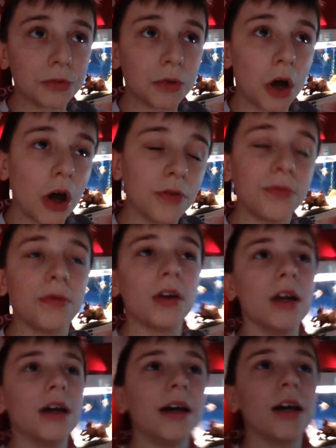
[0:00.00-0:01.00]

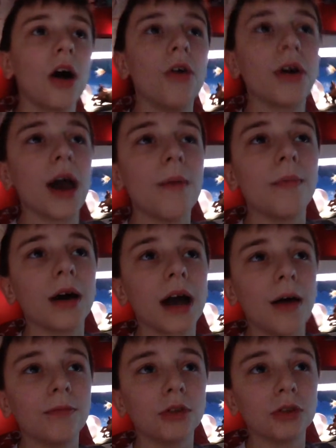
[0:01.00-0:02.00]
hopefully I'll get my
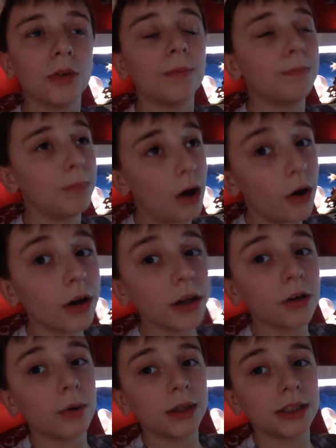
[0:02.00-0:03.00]
camera done
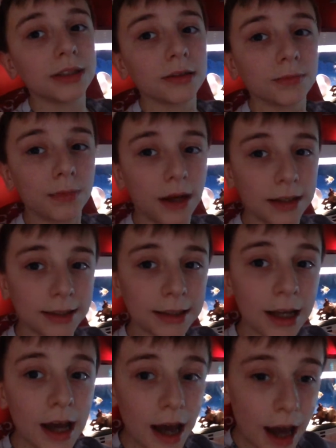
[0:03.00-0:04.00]
by Christmas,
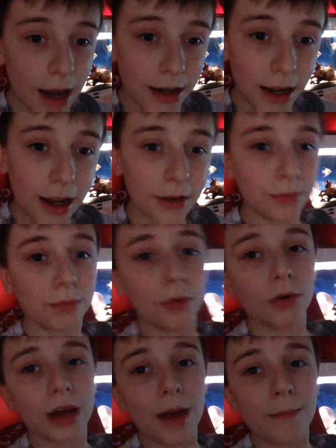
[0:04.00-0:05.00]
and then
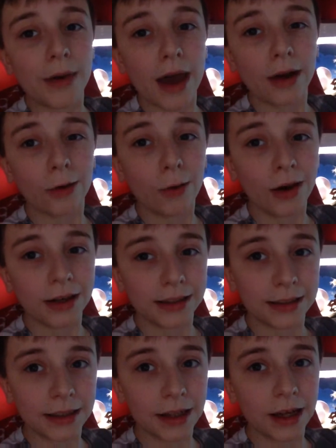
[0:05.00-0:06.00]
we'll get better
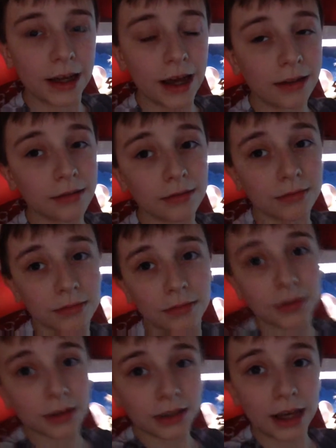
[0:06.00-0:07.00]
quality, and
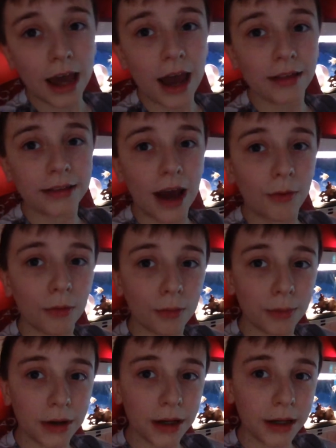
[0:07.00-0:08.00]
yeah, that will
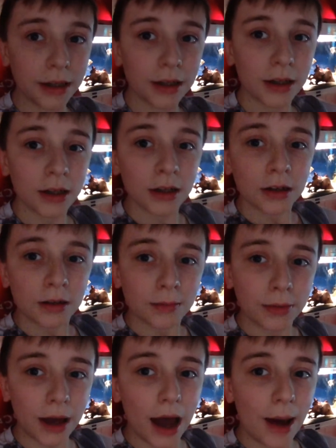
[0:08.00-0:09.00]
be
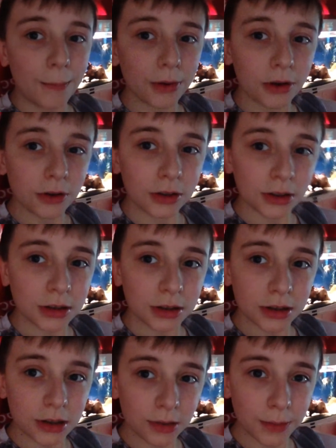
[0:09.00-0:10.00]
but because,
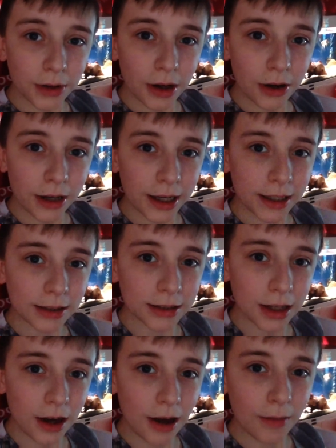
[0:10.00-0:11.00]
to be
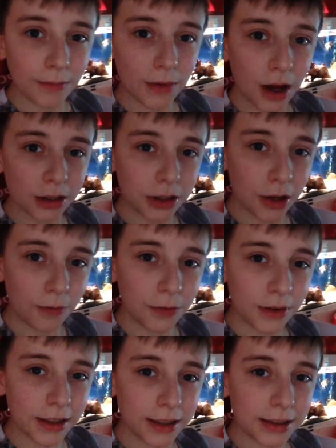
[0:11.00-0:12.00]
honest, I don't
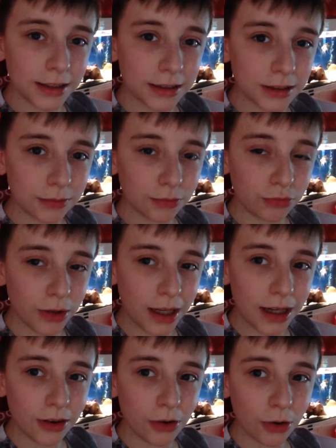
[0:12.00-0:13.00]
think this is
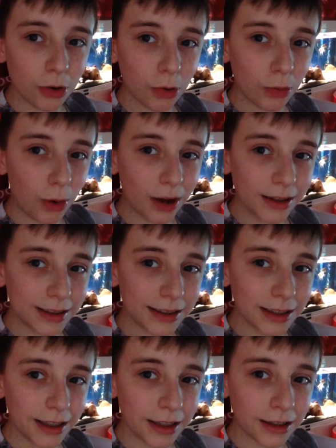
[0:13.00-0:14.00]
really good
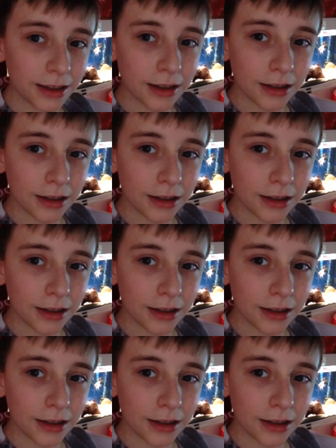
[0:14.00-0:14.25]
quality.